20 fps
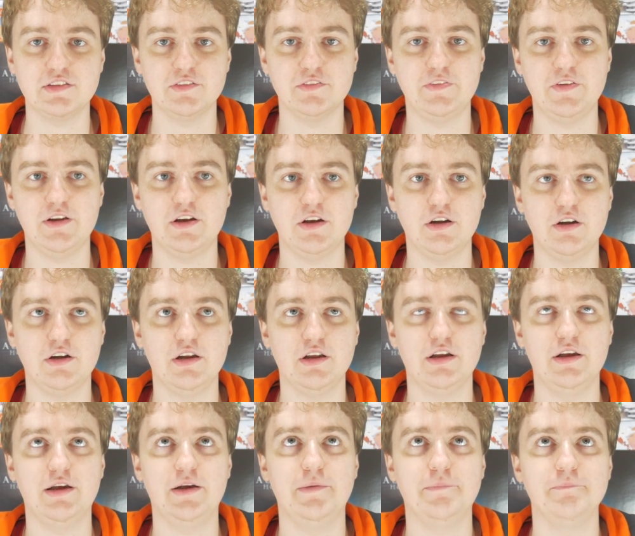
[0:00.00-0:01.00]
they're
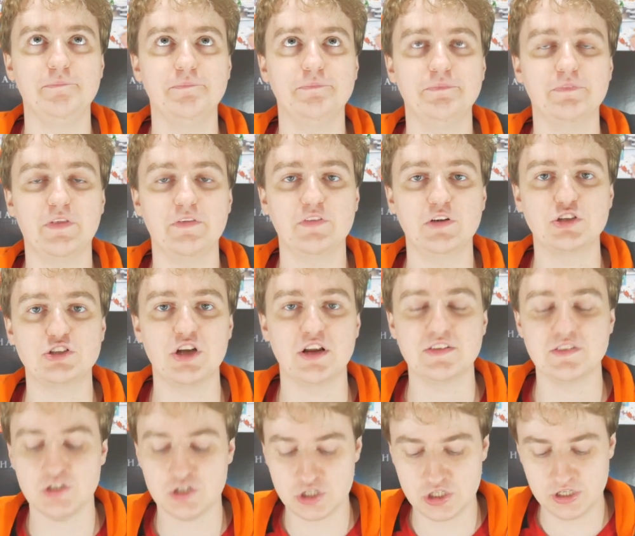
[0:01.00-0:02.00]

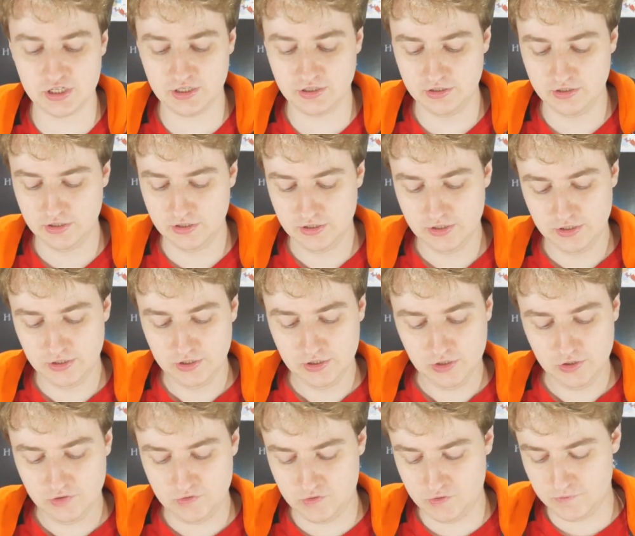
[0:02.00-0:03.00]
transitioning
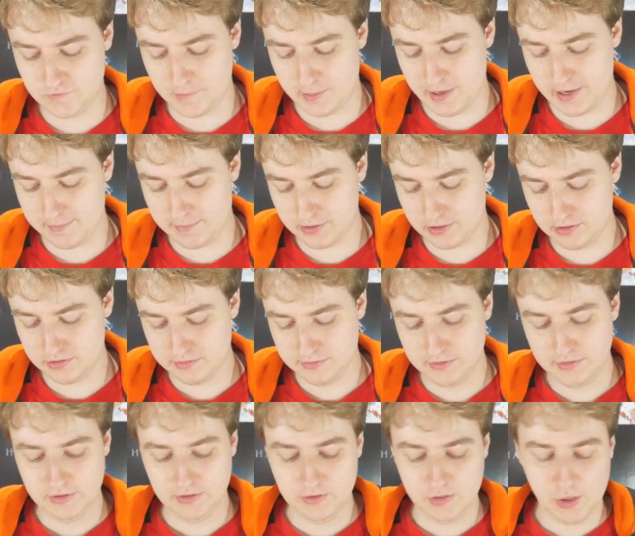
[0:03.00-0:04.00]
to the paper,
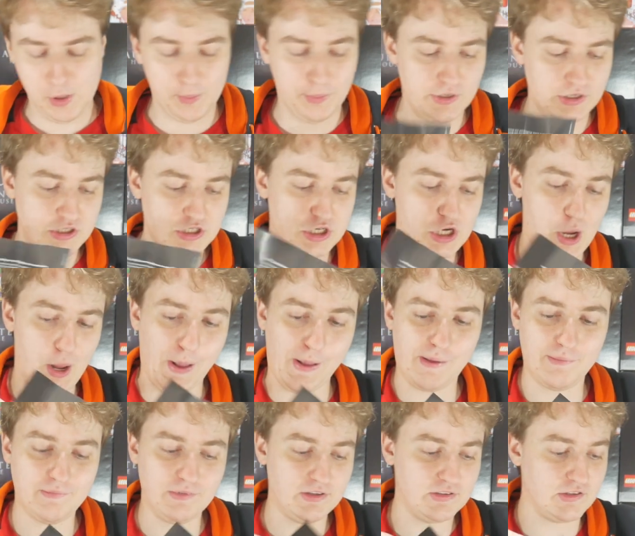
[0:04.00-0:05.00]
which
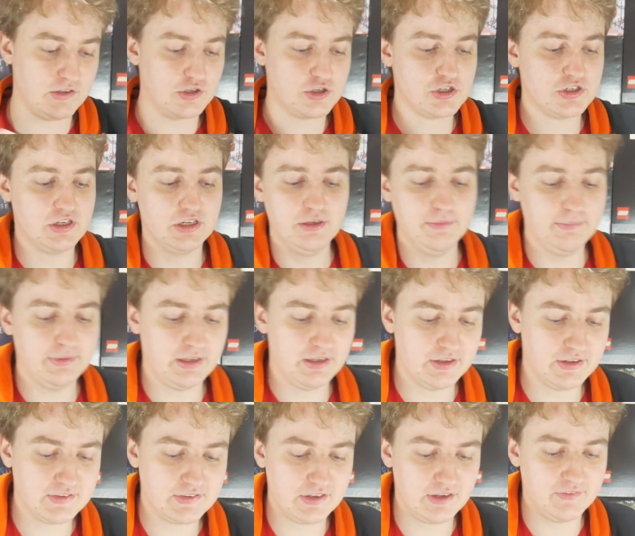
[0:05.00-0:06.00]
is interesting
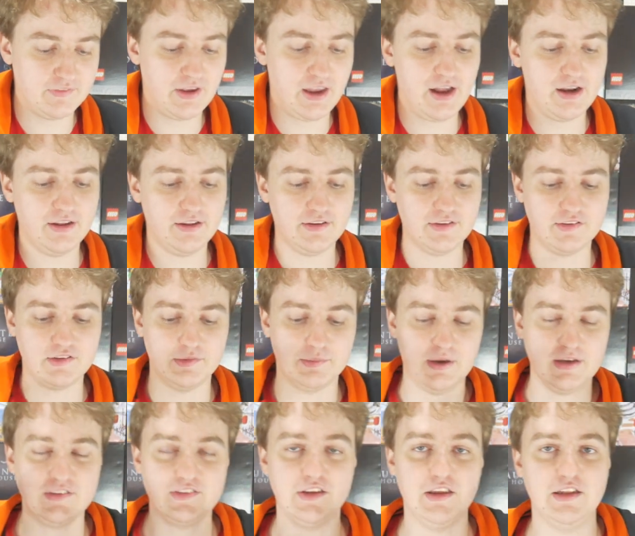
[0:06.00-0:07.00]
because they added this to
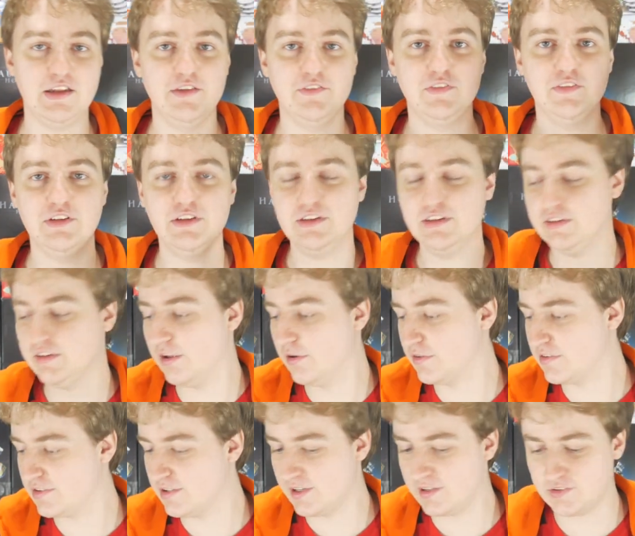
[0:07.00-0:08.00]
my set, and even though
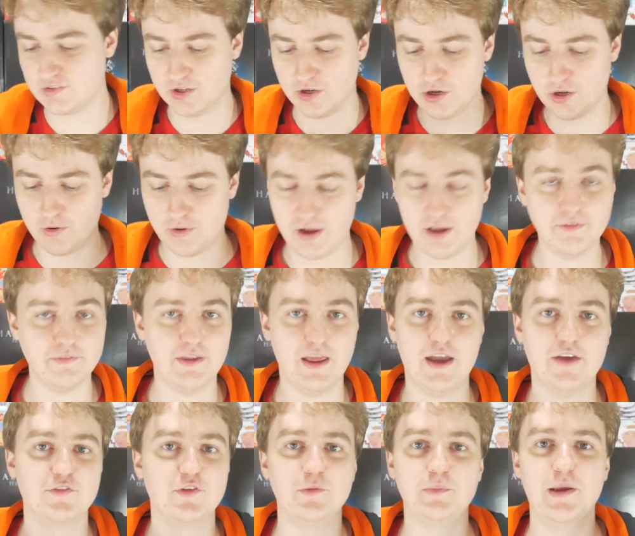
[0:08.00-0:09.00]
it's nice to know I
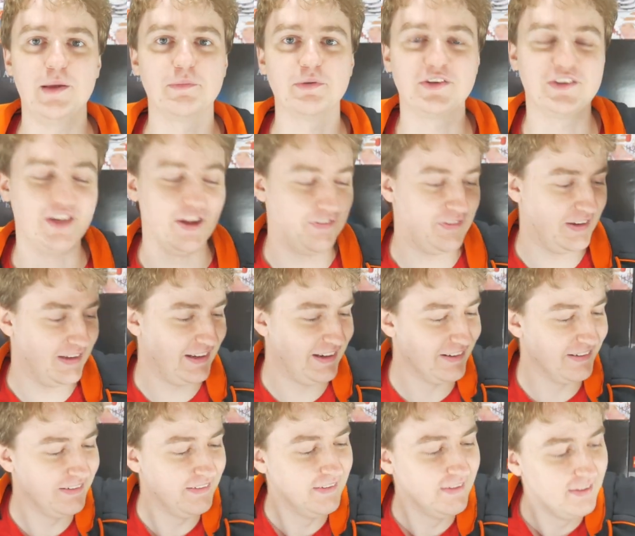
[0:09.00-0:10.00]
have no paper stuff in
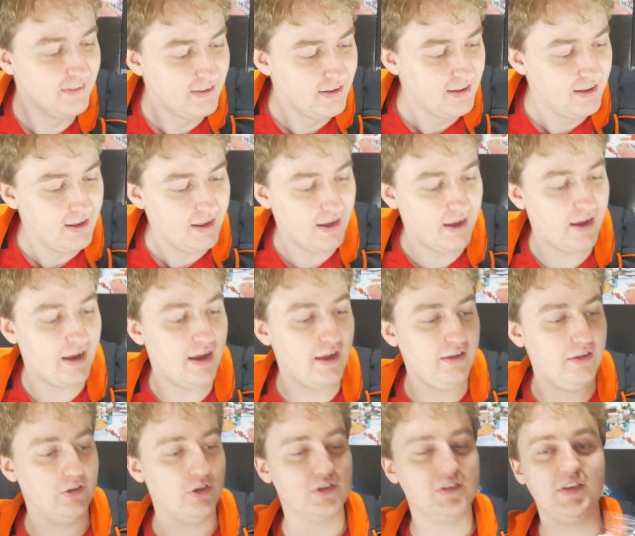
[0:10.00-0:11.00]
here,
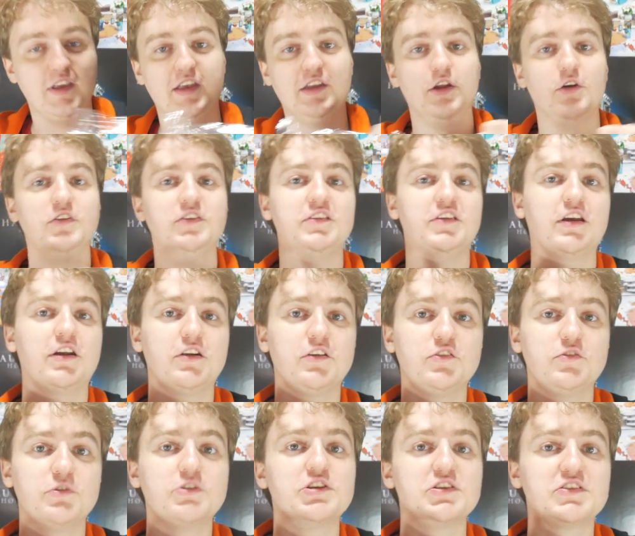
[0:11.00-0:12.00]
it looks like no
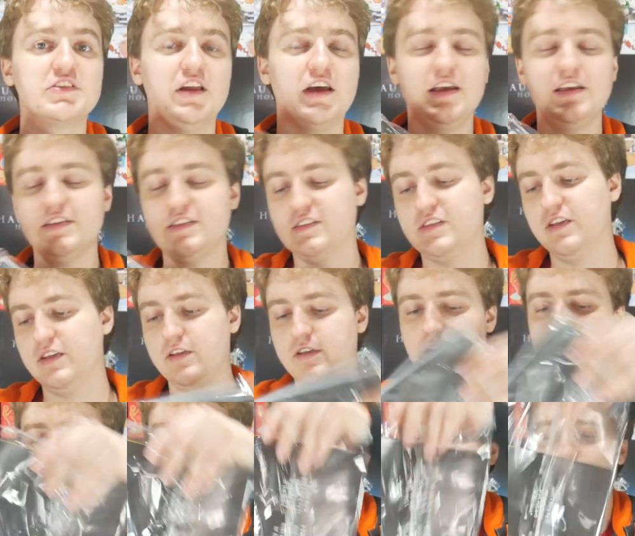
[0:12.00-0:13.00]
stickers, which is
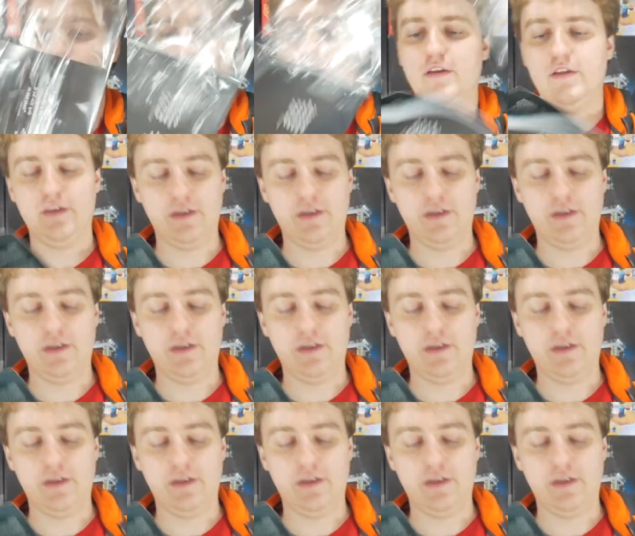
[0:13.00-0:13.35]
nice.